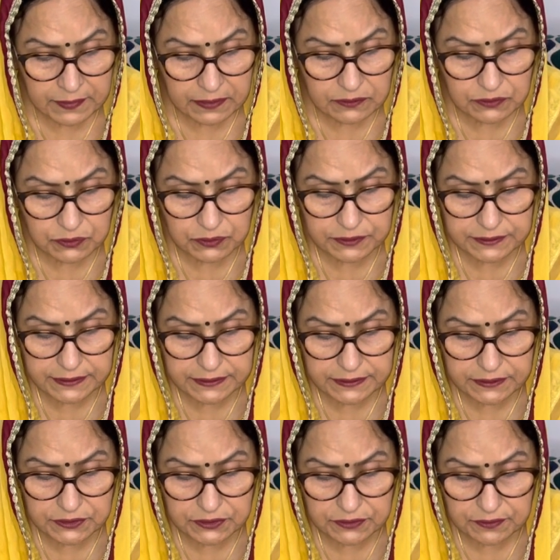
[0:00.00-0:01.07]
True is the
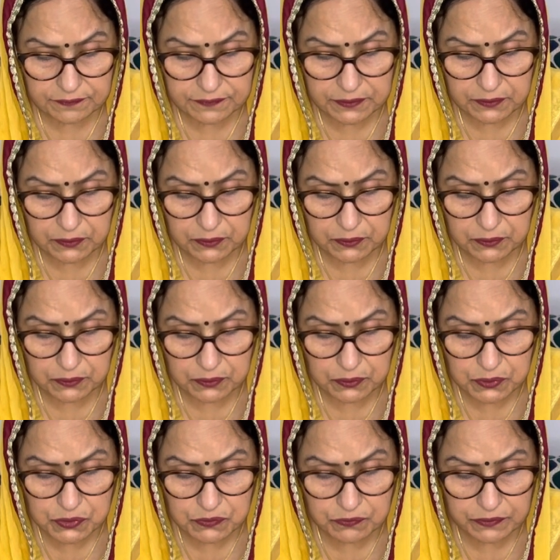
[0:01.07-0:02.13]
teaching of the Guru,
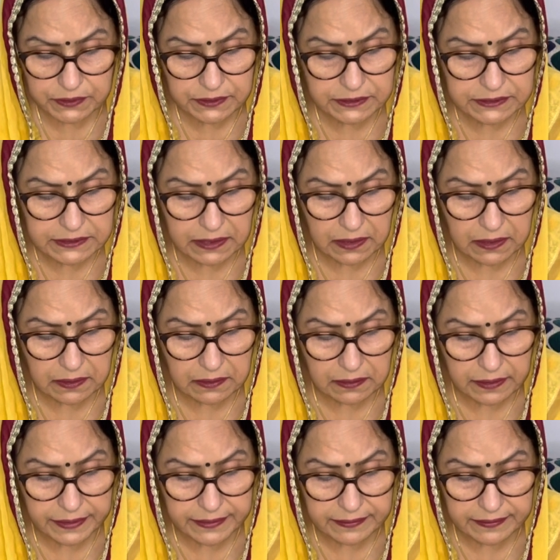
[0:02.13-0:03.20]
whose words are
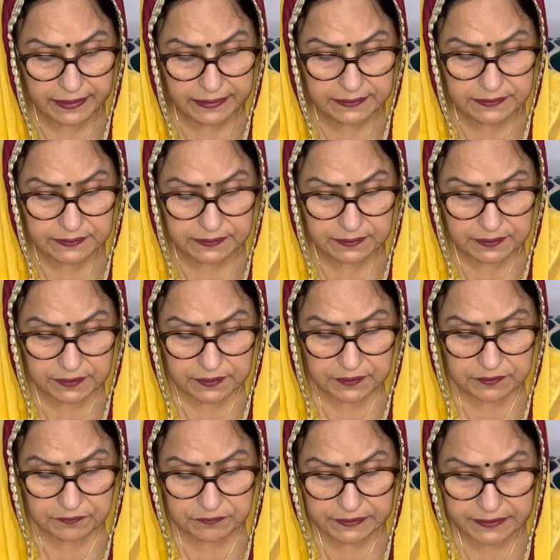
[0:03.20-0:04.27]
like nectar.
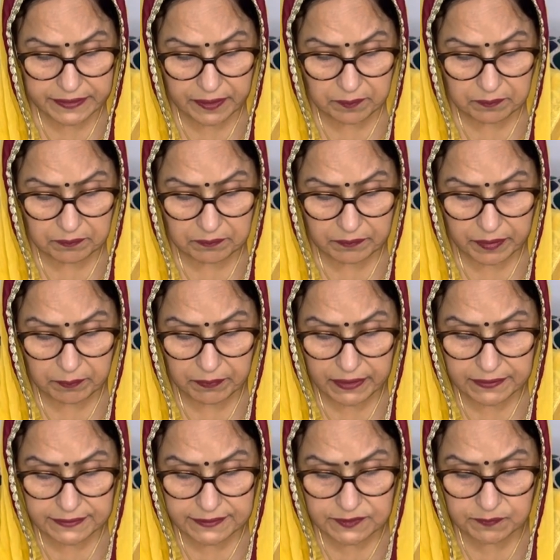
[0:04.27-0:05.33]
With them my
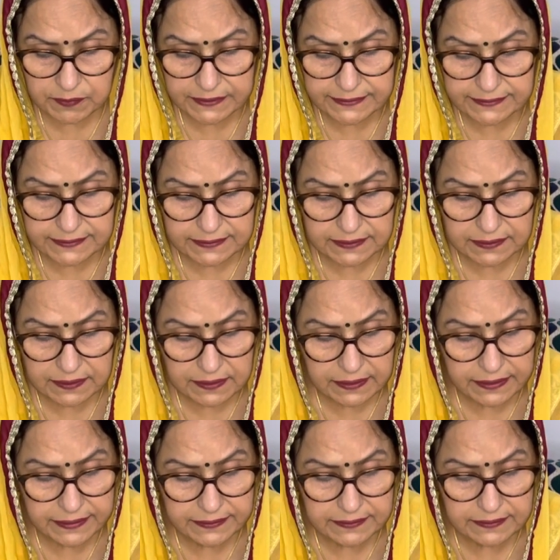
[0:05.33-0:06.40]
mind is pleased.
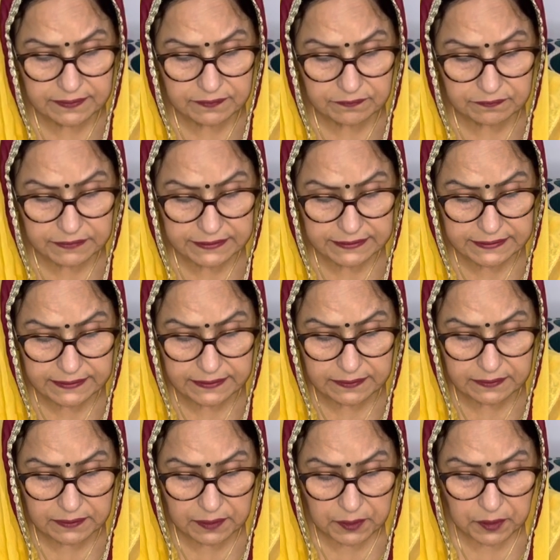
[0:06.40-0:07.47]
Laden with
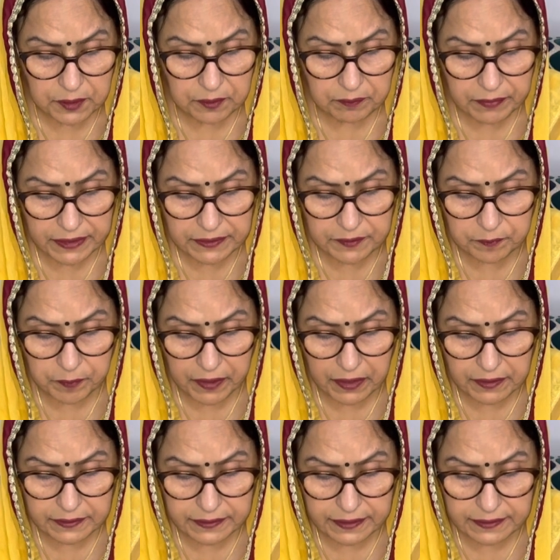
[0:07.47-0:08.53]
sin, men
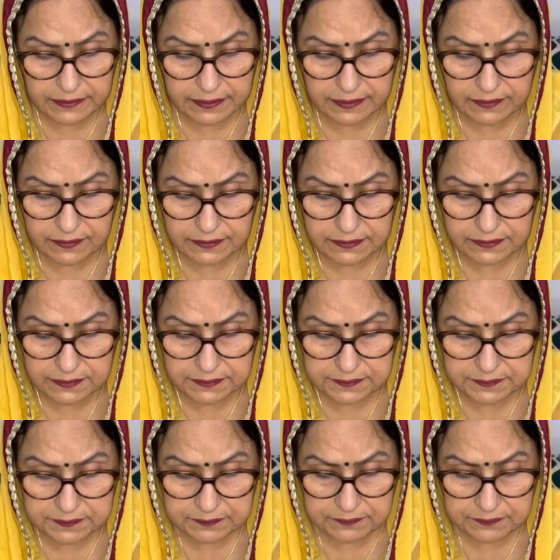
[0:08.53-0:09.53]
depart and then return.